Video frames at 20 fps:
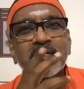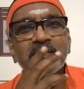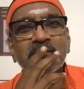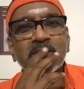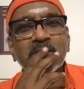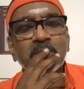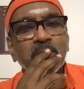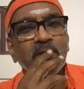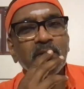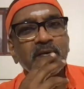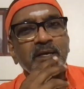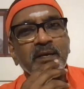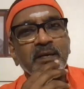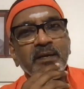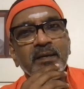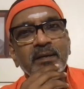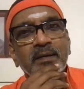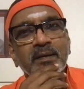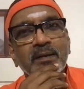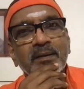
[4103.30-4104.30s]
guy's reply.
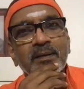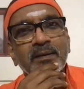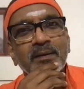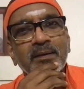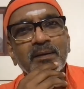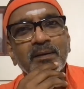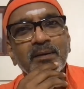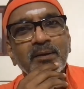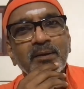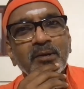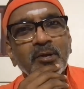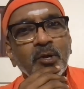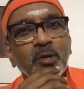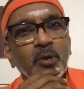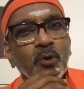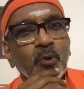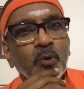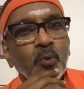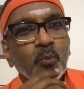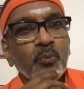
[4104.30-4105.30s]

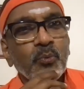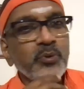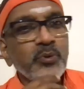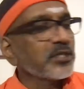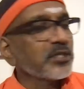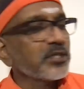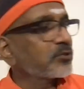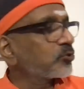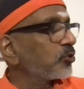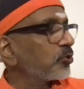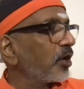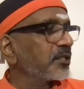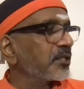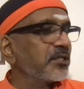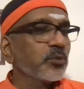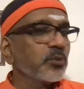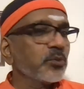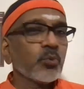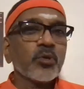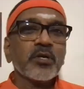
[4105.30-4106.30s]
We
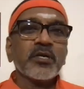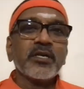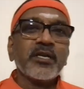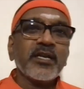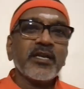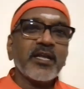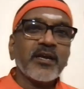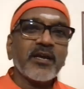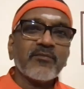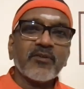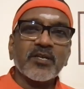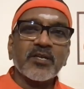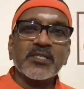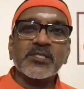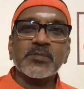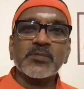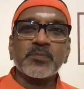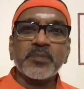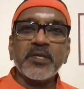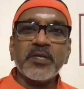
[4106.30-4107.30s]
thought he would never
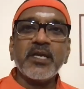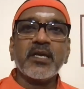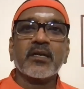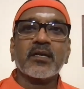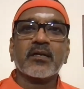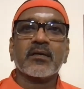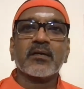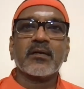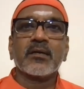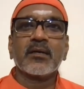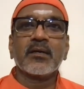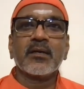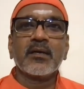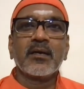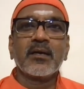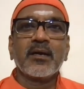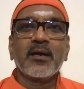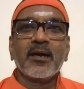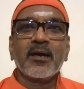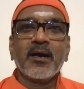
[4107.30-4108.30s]
speak.
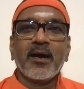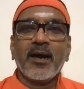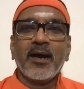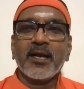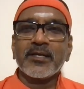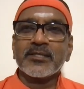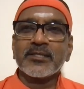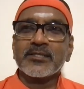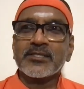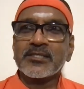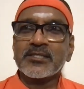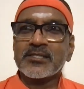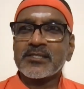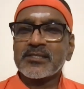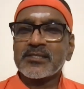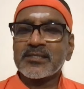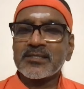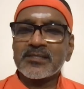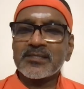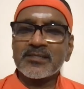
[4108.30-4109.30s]
And
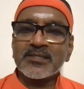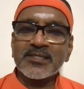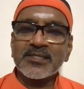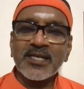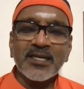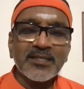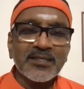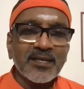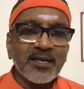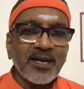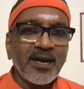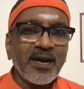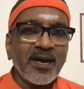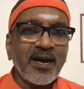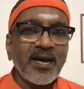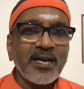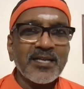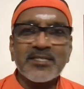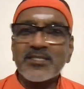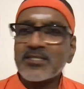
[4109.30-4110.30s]

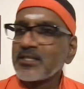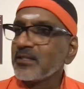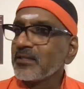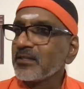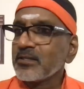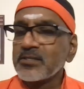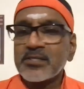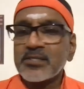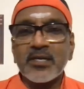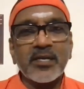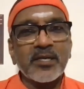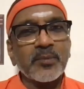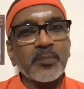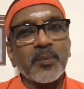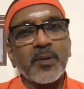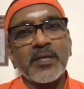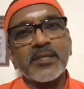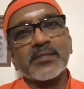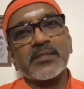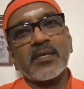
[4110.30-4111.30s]
Shankara asked, and this guy
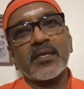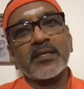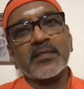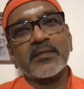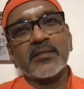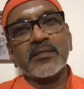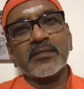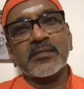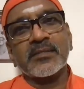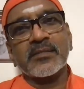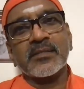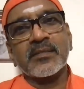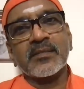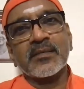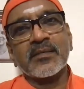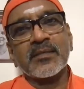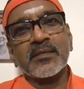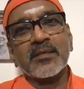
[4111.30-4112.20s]
replies like this.